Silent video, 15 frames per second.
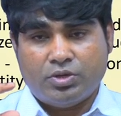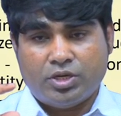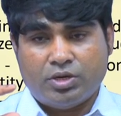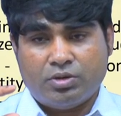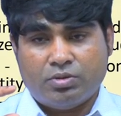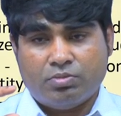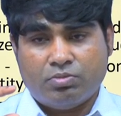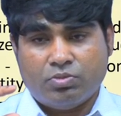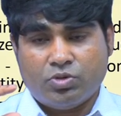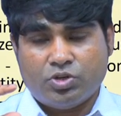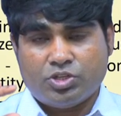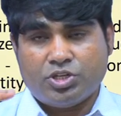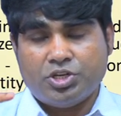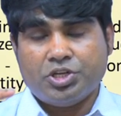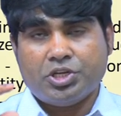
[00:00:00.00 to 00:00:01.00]
are
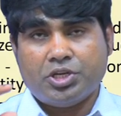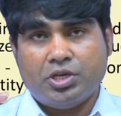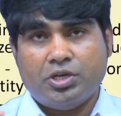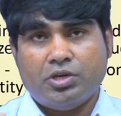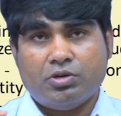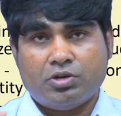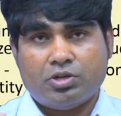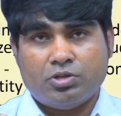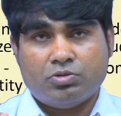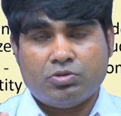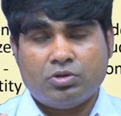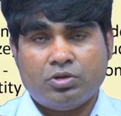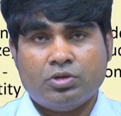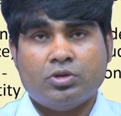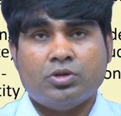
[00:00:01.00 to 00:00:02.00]
mostly keen
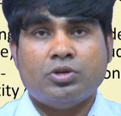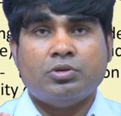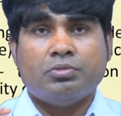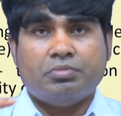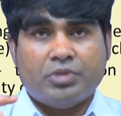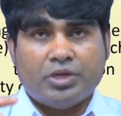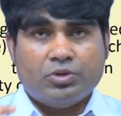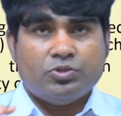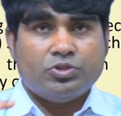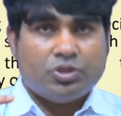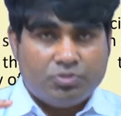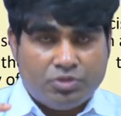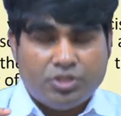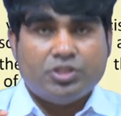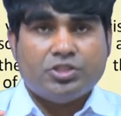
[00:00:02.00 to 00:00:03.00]
on values
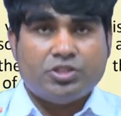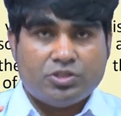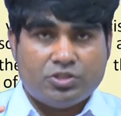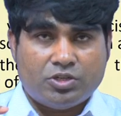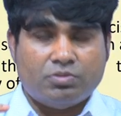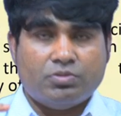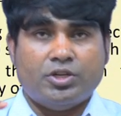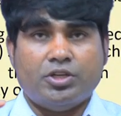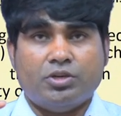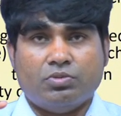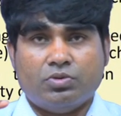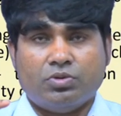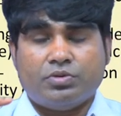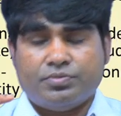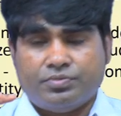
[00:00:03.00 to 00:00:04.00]
of the decision
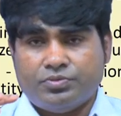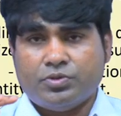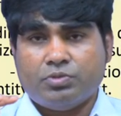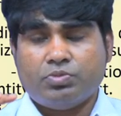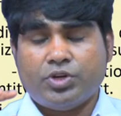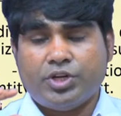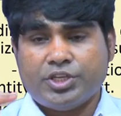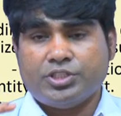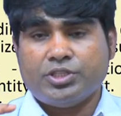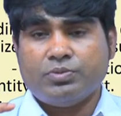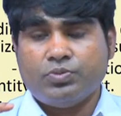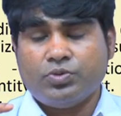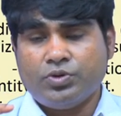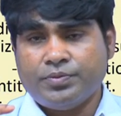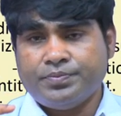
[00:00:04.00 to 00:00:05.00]
variable. For
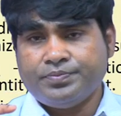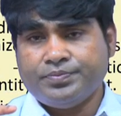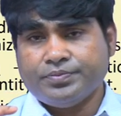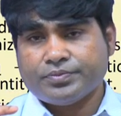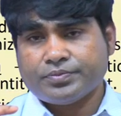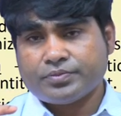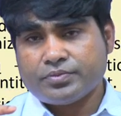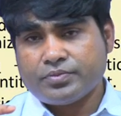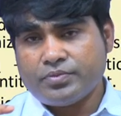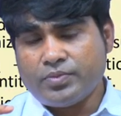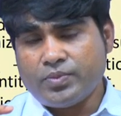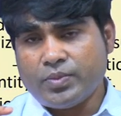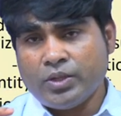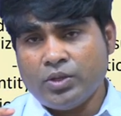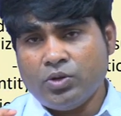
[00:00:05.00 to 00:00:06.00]
example,
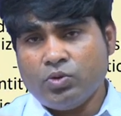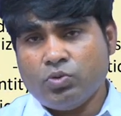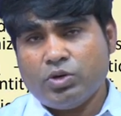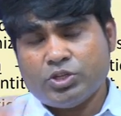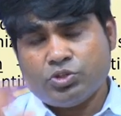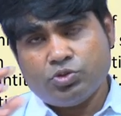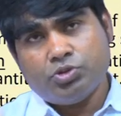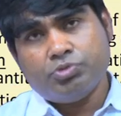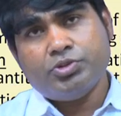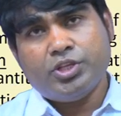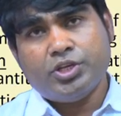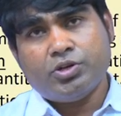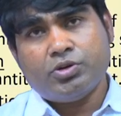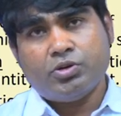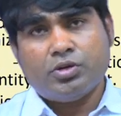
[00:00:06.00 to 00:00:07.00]
what should
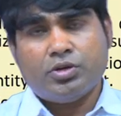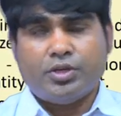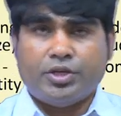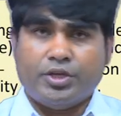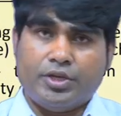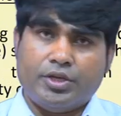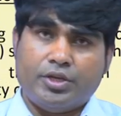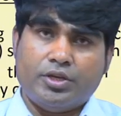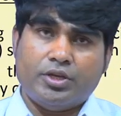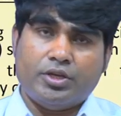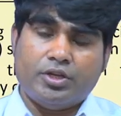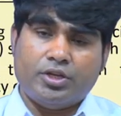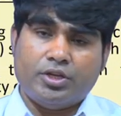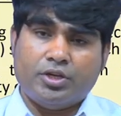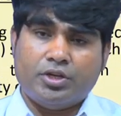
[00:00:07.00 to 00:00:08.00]
be
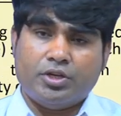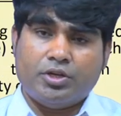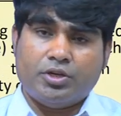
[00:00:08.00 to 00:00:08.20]
the